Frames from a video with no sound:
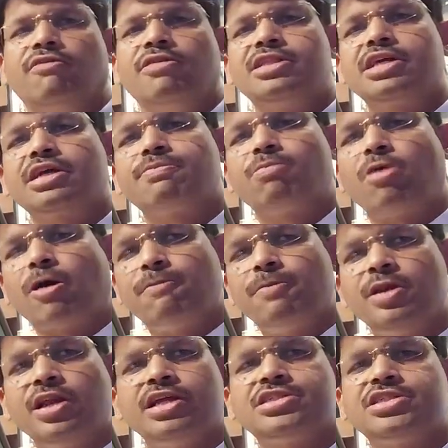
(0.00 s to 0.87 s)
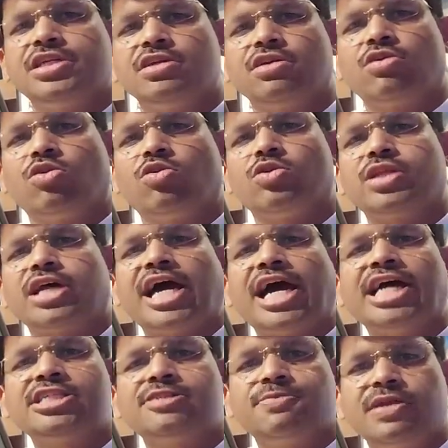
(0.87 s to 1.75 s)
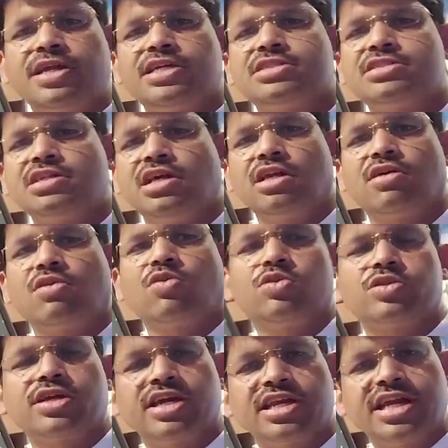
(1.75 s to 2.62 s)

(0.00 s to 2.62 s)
With population growth, aspirational growth,